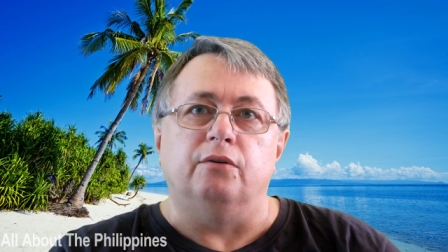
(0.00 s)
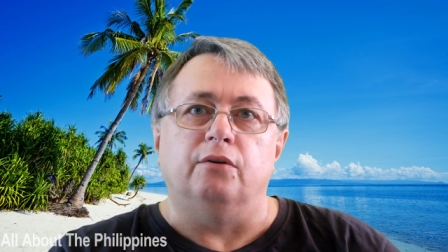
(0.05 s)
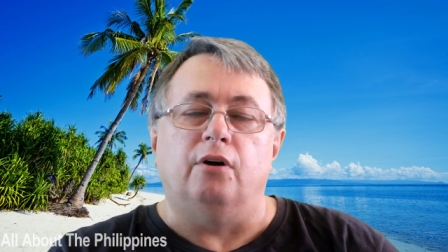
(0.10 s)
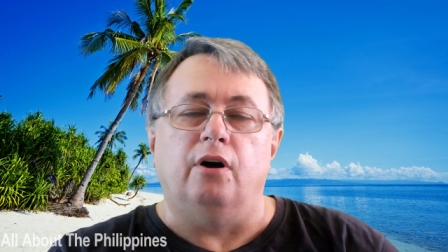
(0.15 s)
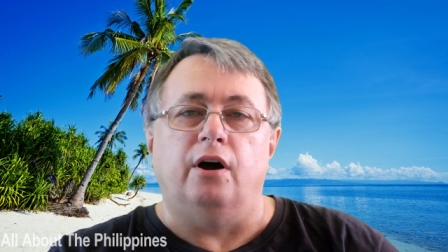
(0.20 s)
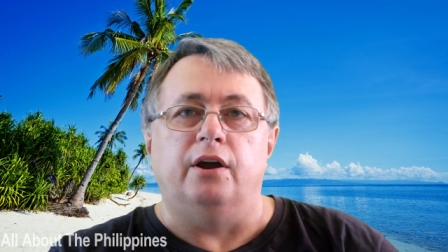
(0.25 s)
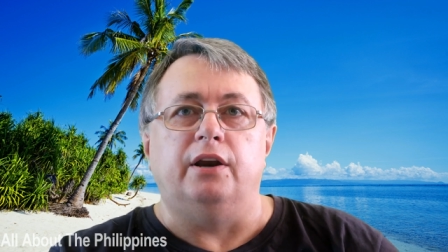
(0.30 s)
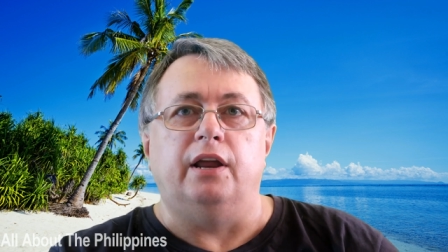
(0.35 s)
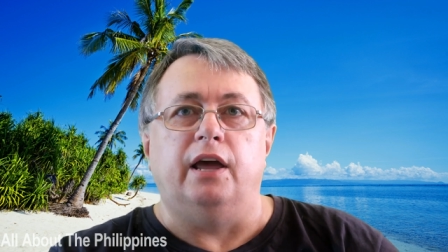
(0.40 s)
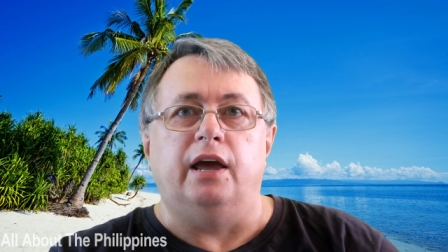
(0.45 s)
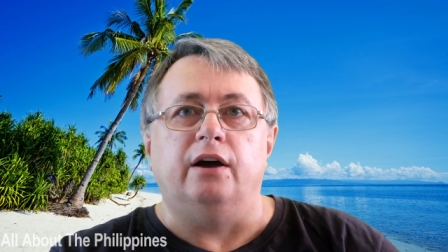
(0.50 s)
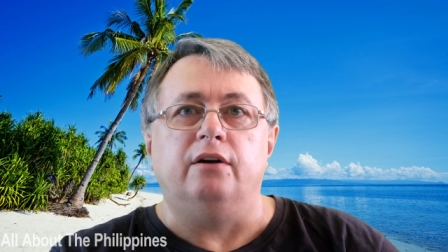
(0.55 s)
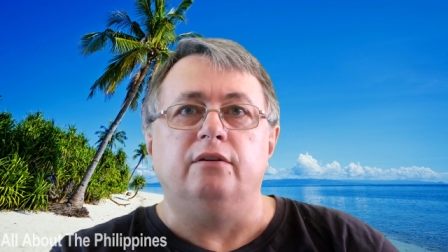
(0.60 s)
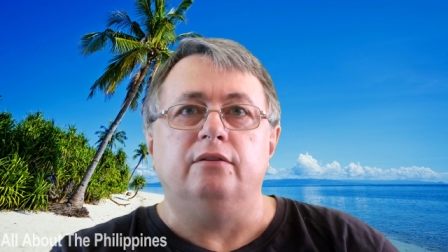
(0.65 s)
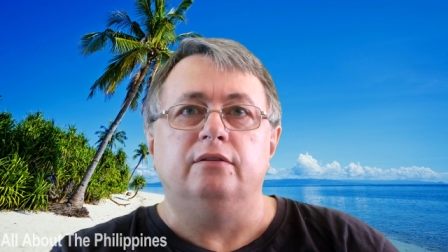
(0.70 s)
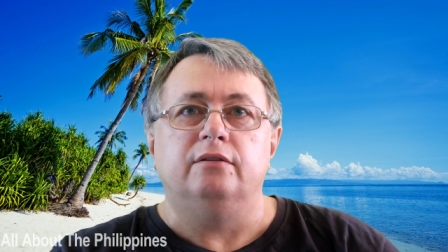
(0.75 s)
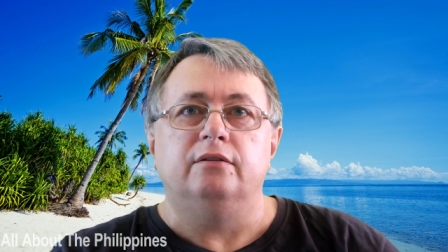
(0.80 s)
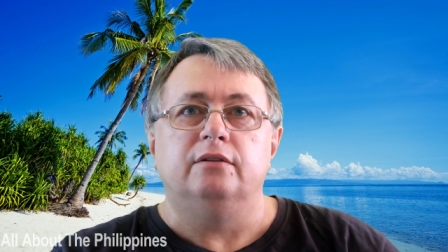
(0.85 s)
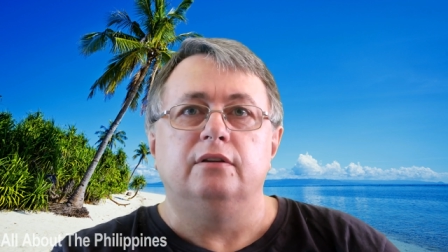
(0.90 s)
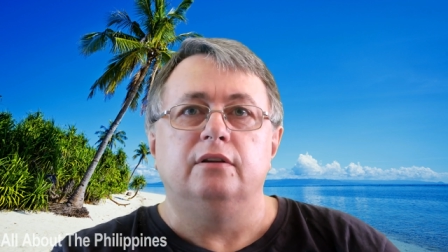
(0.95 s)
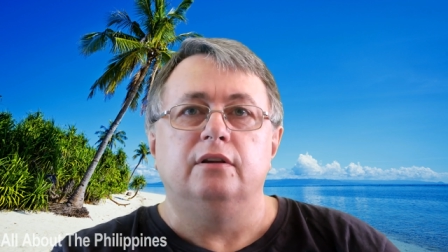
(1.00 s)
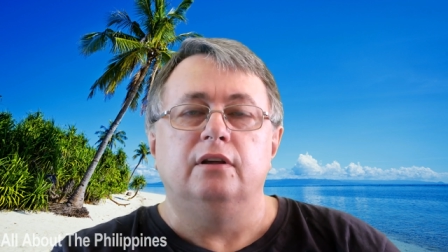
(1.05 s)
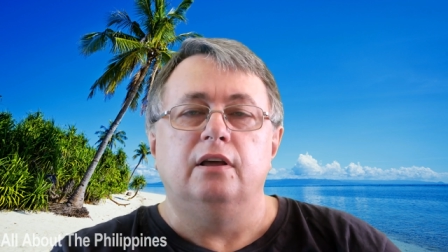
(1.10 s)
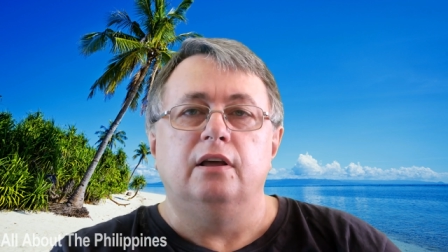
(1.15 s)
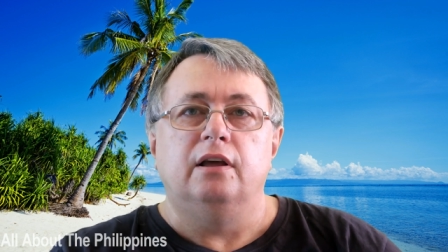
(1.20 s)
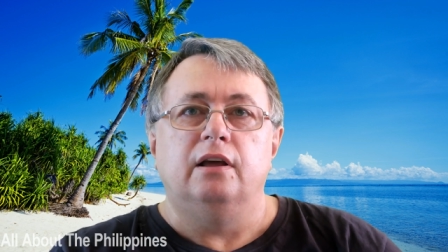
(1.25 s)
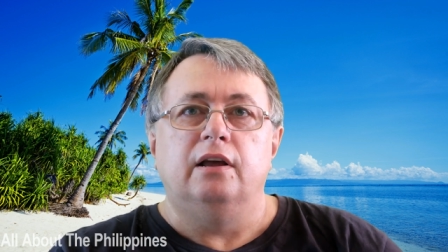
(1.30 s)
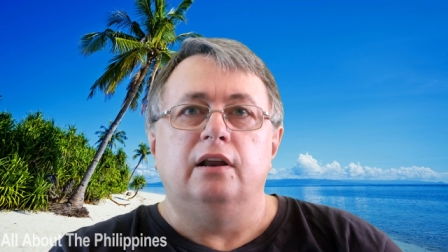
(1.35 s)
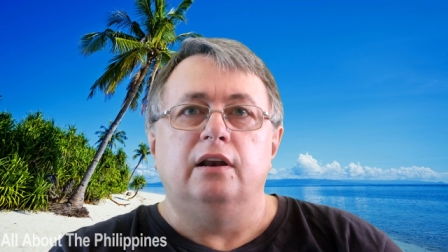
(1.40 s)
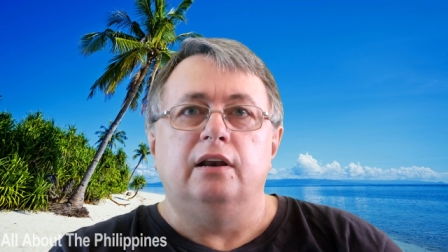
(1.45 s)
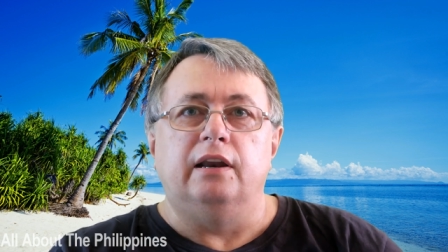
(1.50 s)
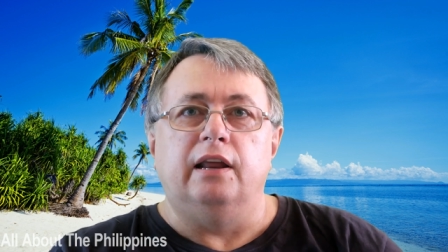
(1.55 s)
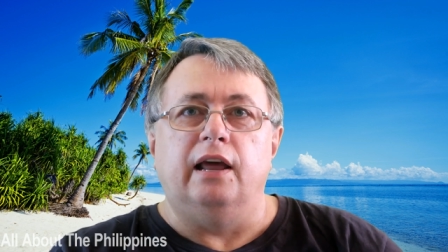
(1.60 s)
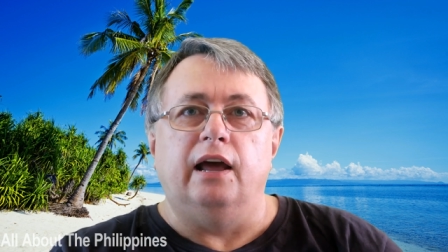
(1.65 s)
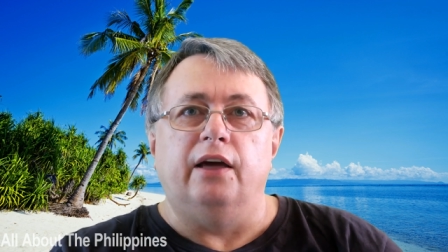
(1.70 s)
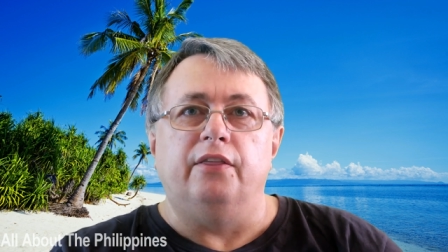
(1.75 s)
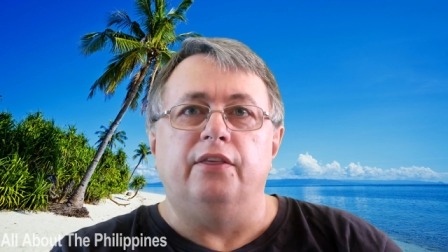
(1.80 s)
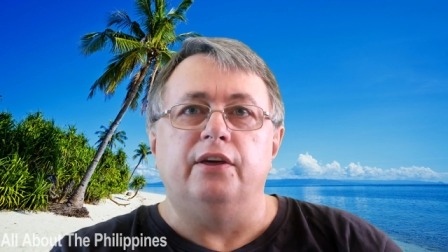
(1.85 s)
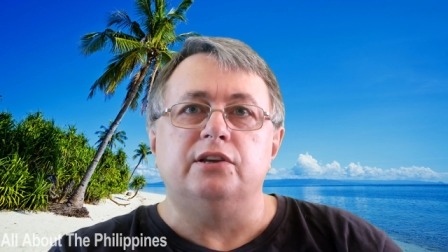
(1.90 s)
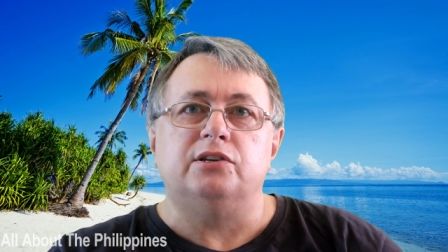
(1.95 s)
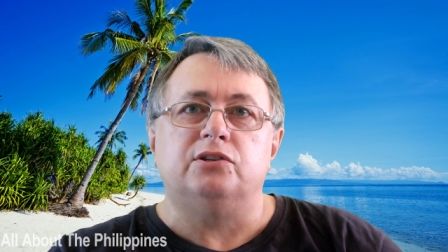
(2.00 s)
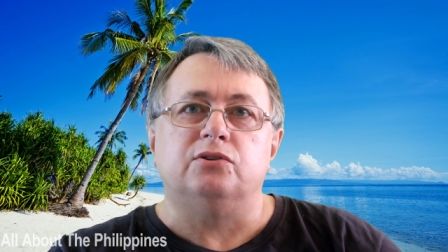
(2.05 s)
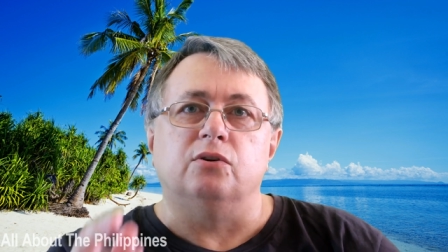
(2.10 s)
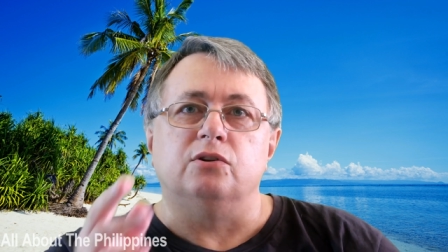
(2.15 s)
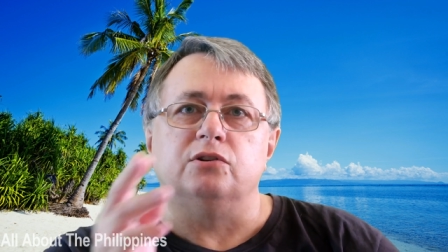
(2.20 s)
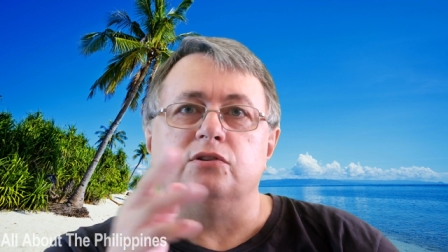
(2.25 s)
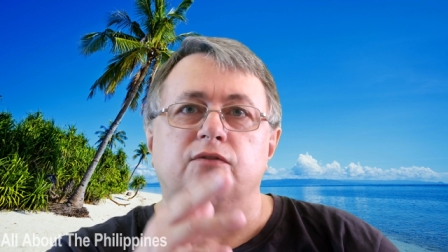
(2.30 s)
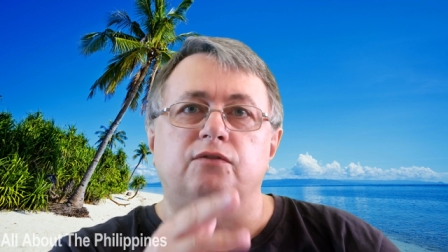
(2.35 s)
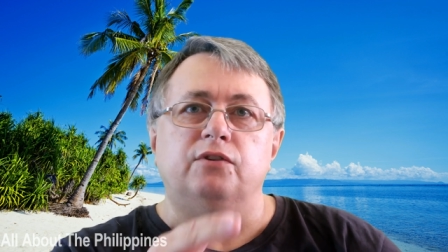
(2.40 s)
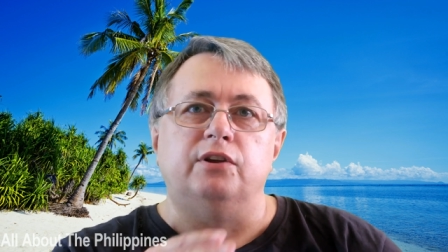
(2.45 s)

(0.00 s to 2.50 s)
right now. Now, these sorts of